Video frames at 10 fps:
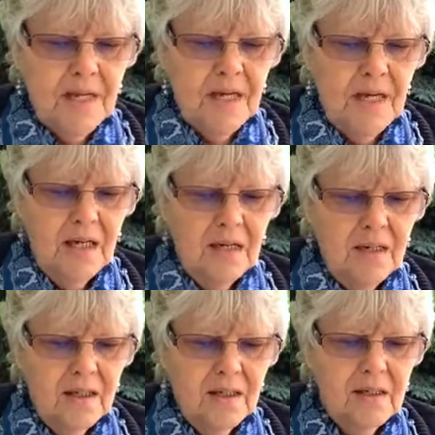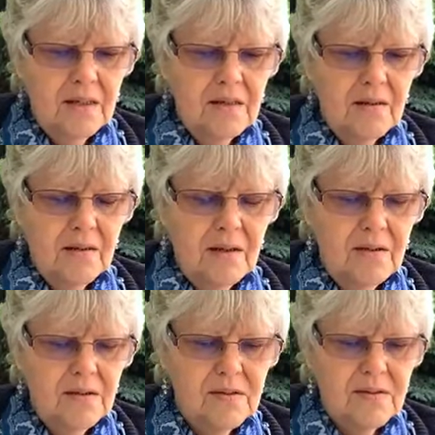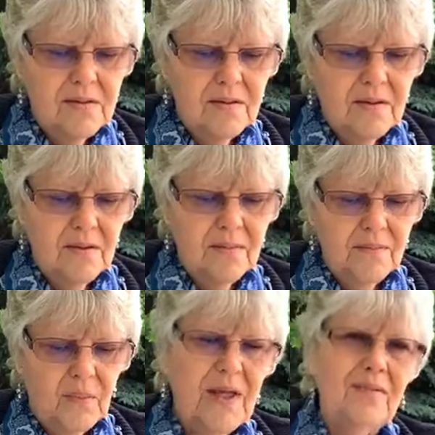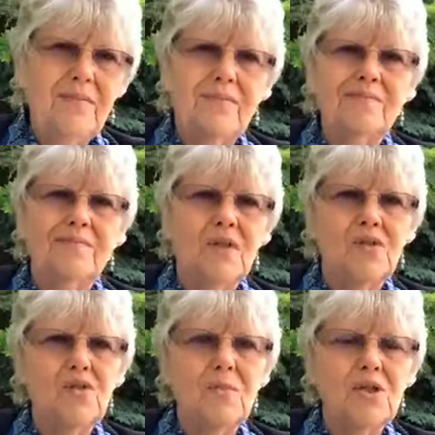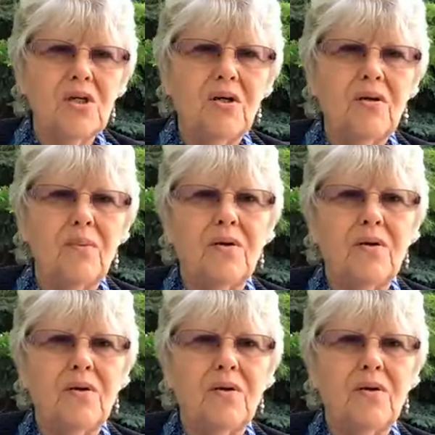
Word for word: Uh, he He's, well, hmm, there's so much here.